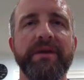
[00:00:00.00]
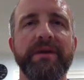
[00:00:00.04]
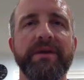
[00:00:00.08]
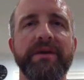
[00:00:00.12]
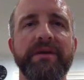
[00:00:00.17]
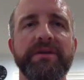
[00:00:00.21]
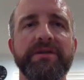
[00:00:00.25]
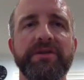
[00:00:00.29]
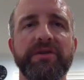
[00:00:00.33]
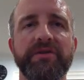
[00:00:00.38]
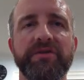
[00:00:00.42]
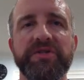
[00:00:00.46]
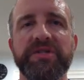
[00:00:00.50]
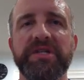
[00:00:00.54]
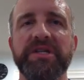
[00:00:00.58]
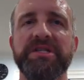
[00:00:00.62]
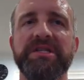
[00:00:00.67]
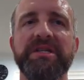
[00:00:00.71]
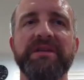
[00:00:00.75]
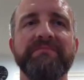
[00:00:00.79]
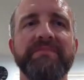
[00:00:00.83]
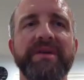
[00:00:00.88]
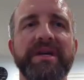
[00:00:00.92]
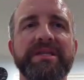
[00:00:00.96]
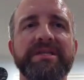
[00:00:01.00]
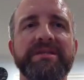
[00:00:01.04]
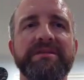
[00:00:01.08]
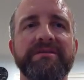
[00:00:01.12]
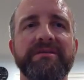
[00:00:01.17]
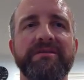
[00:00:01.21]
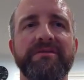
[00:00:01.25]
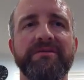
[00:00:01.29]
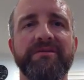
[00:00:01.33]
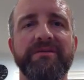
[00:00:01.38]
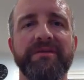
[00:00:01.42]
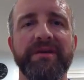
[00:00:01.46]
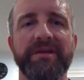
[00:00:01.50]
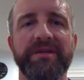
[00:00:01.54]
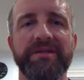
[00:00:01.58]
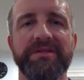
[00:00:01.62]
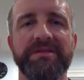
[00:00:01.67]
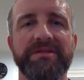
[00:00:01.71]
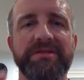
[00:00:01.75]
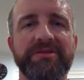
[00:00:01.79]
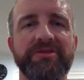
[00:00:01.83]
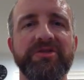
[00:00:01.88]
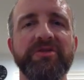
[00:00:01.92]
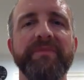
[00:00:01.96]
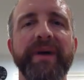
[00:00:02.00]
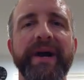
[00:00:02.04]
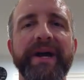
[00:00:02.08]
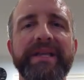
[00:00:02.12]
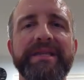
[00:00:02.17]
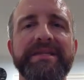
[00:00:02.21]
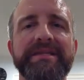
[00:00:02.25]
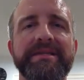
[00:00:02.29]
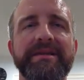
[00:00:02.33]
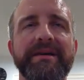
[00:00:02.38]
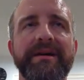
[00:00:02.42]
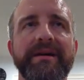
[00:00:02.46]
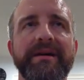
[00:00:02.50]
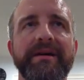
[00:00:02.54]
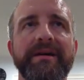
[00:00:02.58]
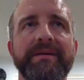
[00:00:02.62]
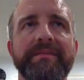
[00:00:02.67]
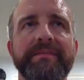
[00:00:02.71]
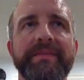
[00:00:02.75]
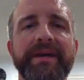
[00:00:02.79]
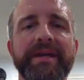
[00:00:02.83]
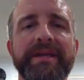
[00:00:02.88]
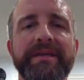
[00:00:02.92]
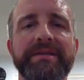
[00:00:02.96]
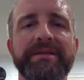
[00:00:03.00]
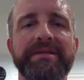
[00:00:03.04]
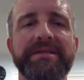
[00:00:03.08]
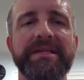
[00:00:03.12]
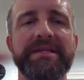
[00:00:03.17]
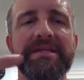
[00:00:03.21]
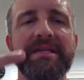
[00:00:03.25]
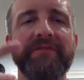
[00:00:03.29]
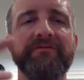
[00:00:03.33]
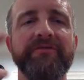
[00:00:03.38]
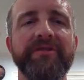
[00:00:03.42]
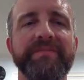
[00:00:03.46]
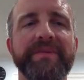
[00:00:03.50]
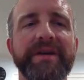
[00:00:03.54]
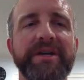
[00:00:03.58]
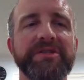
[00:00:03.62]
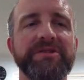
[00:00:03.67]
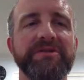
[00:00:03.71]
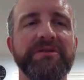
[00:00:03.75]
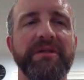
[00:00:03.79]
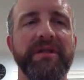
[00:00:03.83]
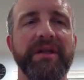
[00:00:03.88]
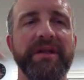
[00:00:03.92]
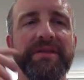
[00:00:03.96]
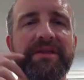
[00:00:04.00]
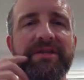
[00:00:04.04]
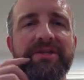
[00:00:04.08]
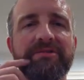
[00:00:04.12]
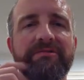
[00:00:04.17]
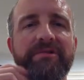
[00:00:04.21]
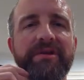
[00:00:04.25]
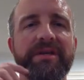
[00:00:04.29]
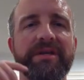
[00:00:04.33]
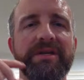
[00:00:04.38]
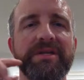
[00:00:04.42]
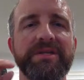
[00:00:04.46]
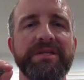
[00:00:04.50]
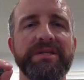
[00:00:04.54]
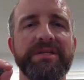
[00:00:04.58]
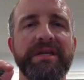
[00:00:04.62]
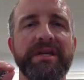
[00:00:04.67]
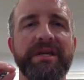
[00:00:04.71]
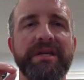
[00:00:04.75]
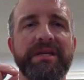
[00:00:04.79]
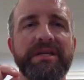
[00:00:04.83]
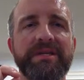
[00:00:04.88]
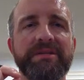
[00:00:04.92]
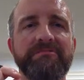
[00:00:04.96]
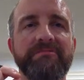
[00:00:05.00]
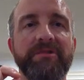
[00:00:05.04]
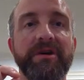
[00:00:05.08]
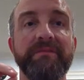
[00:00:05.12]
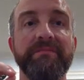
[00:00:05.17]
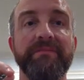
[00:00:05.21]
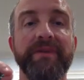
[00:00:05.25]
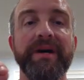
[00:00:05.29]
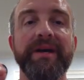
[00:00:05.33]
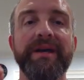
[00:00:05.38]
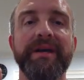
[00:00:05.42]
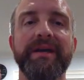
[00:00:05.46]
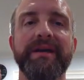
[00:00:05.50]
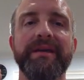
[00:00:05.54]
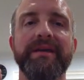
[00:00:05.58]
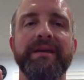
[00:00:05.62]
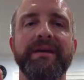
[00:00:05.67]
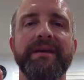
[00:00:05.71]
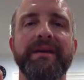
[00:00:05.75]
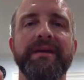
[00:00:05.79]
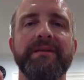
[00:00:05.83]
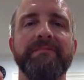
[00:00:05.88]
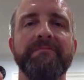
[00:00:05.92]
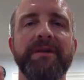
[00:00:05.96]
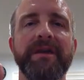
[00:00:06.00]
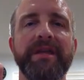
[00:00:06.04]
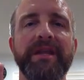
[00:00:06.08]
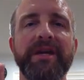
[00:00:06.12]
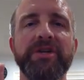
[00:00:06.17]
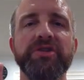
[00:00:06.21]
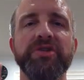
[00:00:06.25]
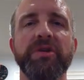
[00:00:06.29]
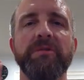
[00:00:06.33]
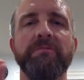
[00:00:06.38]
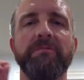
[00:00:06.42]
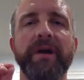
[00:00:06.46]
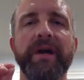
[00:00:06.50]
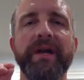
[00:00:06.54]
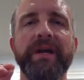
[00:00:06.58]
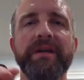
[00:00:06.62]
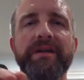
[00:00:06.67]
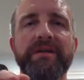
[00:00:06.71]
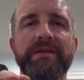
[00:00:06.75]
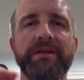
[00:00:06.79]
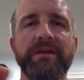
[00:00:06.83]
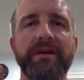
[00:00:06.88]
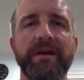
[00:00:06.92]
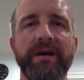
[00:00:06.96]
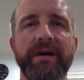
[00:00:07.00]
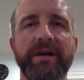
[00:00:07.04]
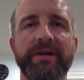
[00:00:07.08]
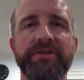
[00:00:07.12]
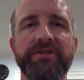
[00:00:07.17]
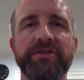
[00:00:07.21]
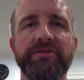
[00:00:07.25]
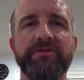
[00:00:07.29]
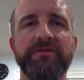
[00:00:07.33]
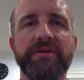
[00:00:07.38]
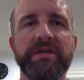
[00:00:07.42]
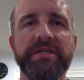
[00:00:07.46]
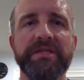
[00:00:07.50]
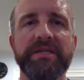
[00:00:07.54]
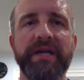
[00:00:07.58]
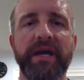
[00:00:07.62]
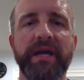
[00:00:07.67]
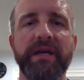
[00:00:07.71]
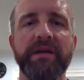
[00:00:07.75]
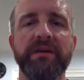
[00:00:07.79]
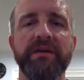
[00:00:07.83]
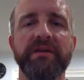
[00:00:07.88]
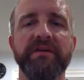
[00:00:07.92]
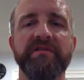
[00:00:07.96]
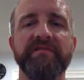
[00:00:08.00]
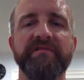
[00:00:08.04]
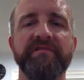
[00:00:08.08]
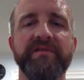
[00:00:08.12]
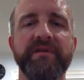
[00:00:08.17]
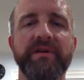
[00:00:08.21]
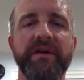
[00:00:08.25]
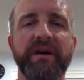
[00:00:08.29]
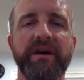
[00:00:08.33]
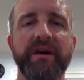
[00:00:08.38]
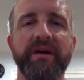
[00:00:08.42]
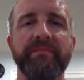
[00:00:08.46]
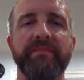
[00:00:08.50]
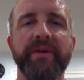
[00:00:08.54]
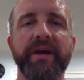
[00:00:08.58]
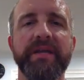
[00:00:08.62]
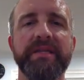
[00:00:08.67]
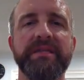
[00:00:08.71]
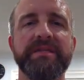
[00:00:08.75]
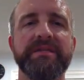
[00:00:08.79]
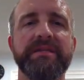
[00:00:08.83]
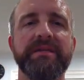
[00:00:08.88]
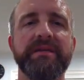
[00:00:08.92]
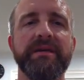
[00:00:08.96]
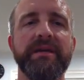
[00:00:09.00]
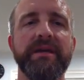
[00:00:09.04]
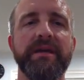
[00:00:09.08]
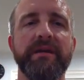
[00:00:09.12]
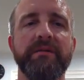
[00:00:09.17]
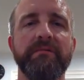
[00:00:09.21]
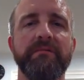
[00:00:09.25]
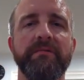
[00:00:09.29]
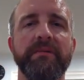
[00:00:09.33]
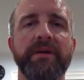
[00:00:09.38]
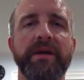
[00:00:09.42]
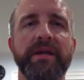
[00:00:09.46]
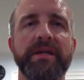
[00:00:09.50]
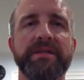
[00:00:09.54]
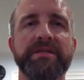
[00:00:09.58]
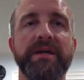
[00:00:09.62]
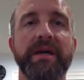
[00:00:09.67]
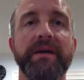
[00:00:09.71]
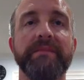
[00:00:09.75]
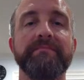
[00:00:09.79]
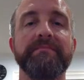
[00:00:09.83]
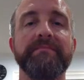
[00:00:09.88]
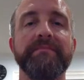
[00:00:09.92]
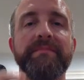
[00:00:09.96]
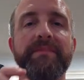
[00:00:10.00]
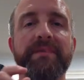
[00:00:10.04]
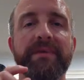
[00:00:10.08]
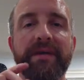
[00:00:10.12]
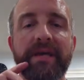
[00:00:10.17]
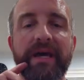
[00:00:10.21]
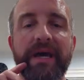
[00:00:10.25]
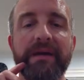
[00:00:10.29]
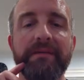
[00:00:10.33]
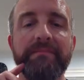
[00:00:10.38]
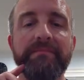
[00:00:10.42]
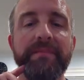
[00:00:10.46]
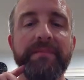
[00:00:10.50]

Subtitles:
So 16 bits is 2 bytes, and since every pixel on the screen is 1 byte, we can actually write 2 consecutive bytes at a time. Okay.